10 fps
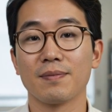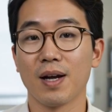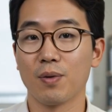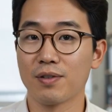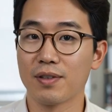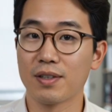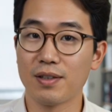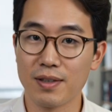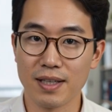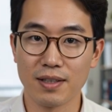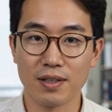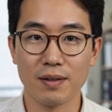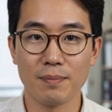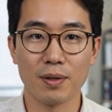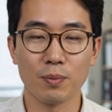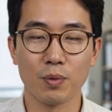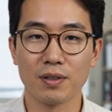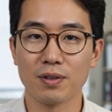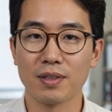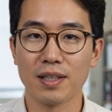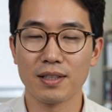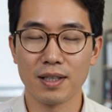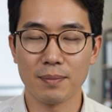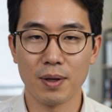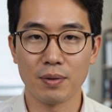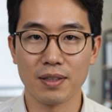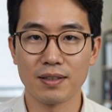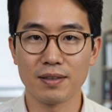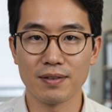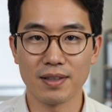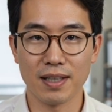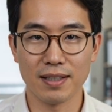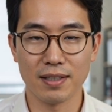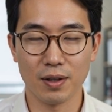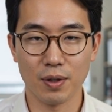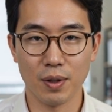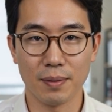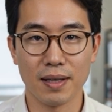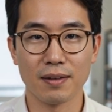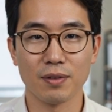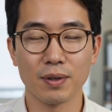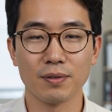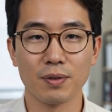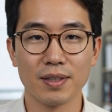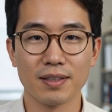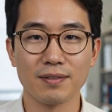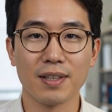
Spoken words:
However, leadership in one strategic component can still create meaningful influence.